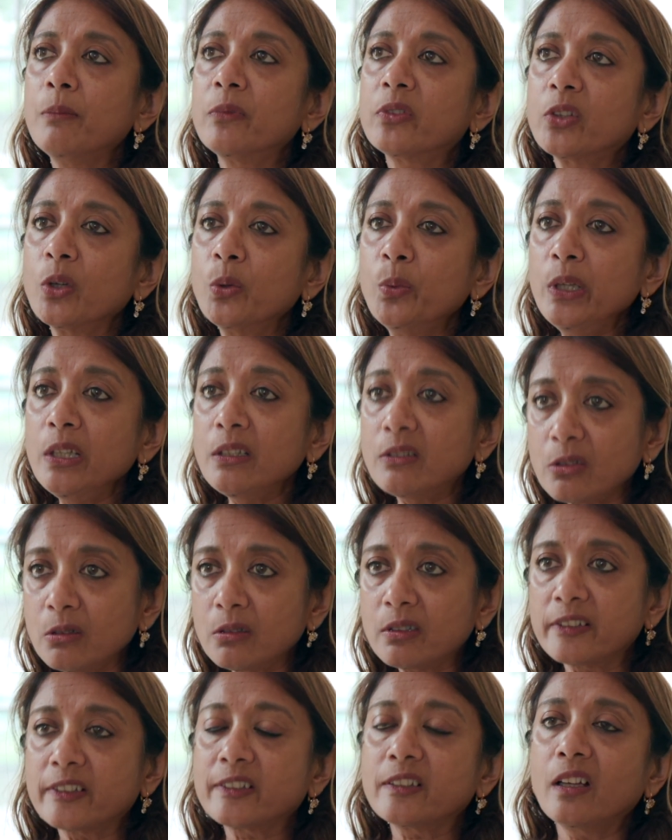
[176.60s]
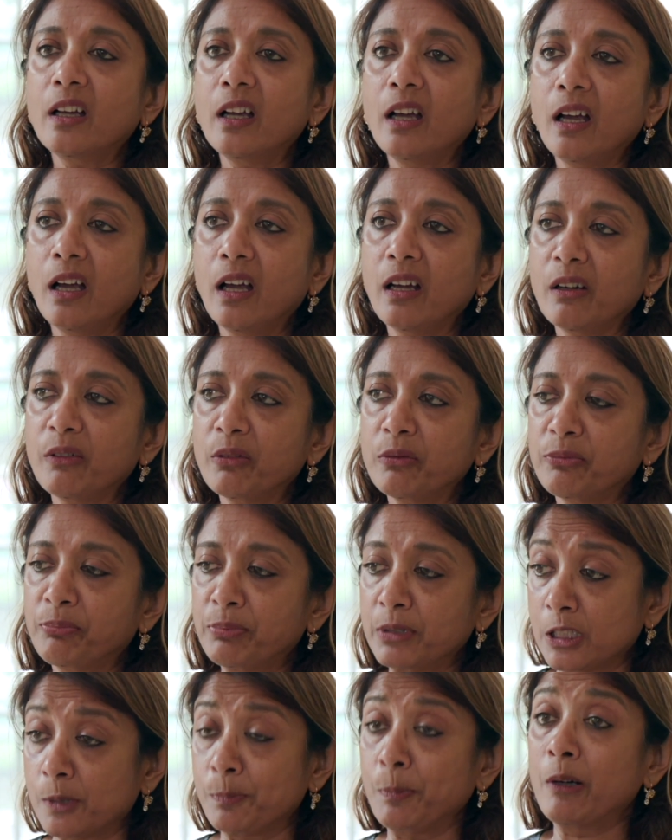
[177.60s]
So we do this
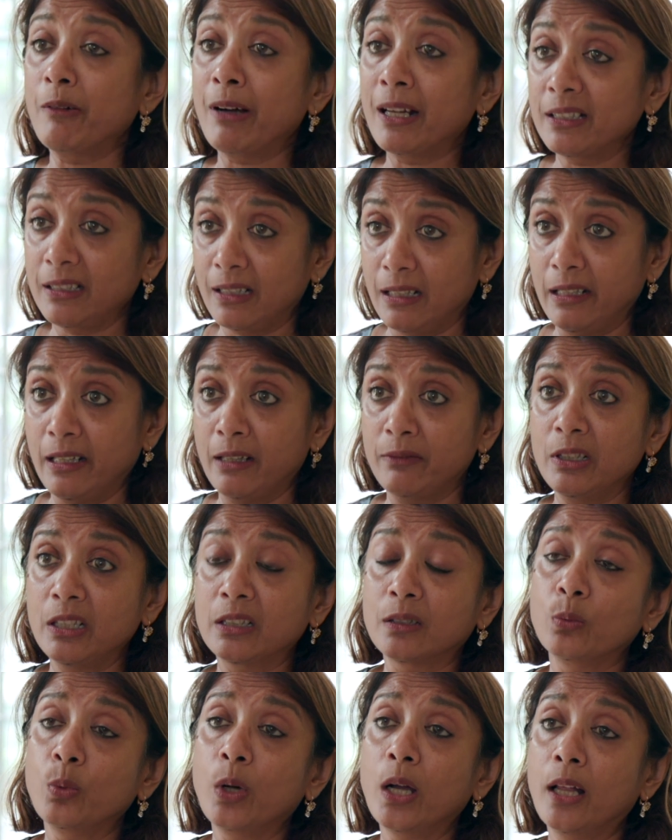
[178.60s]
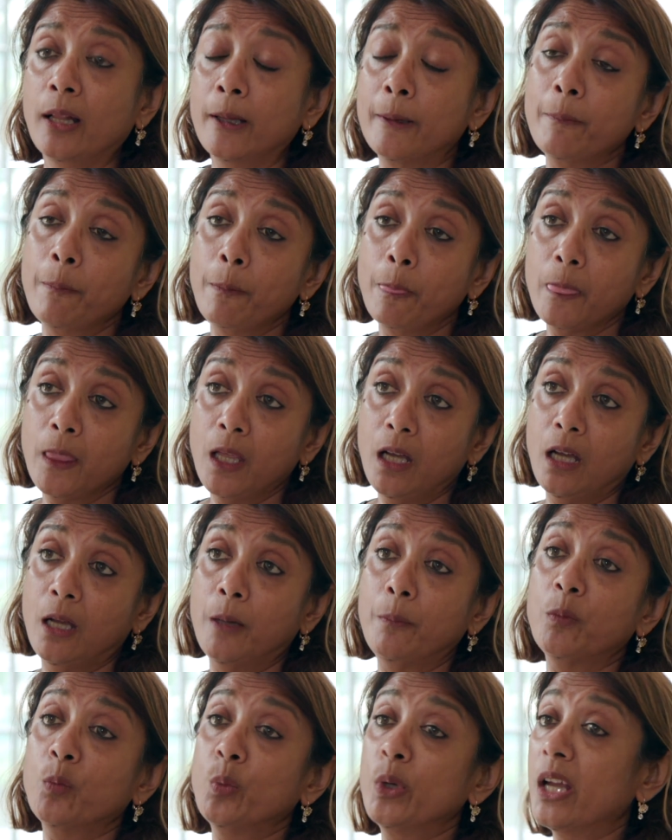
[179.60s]
sporadically every little while.
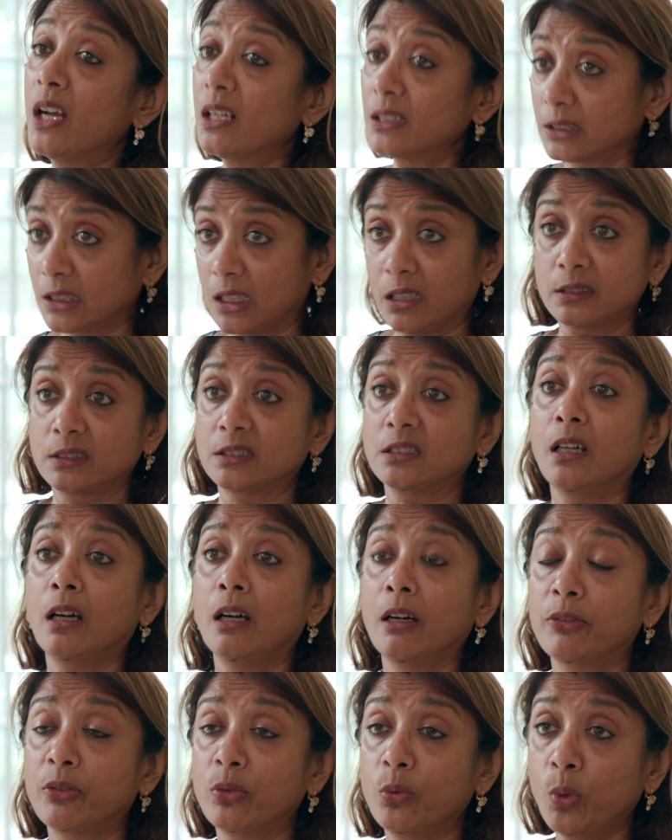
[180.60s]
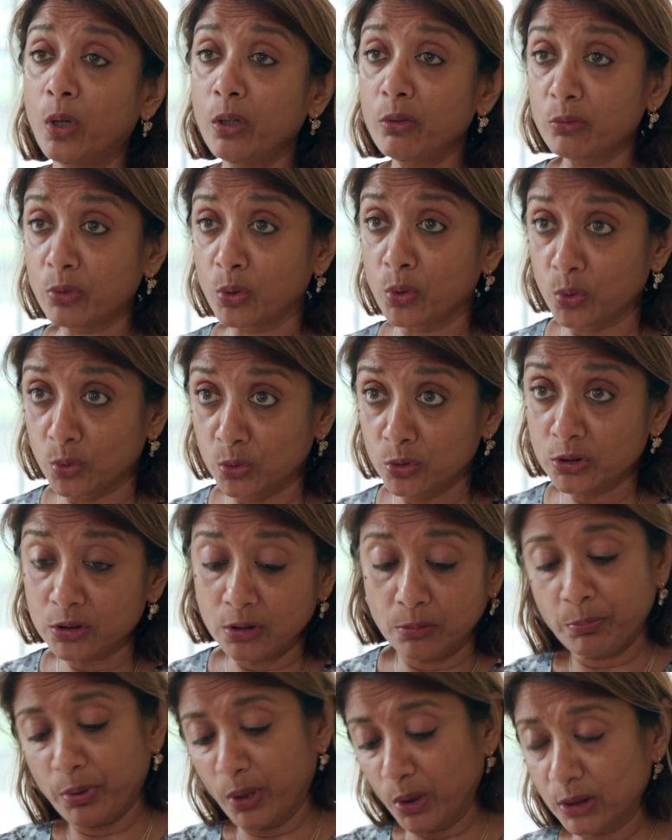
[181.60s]
We ask our staff, what
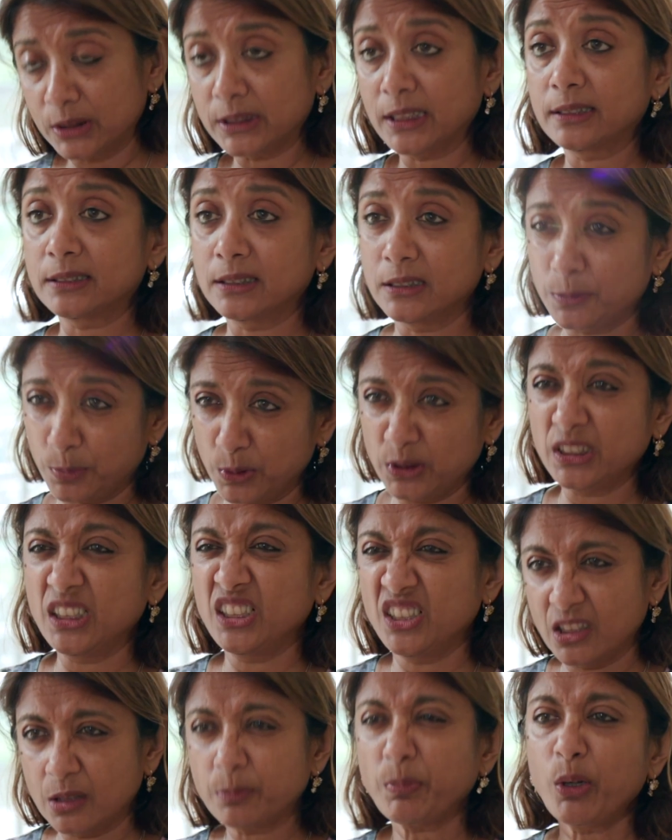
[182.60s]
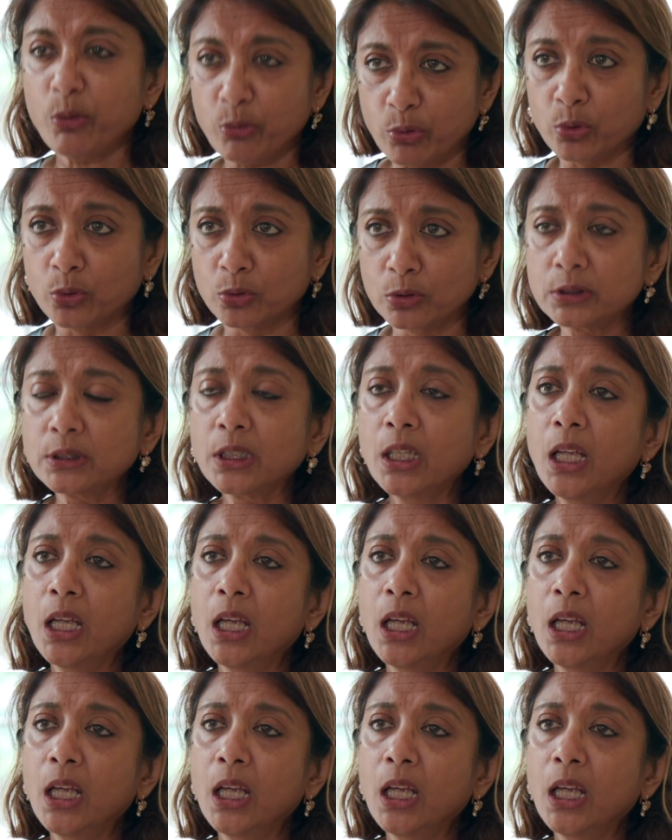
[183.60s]
rules, processes, procedures, but rules,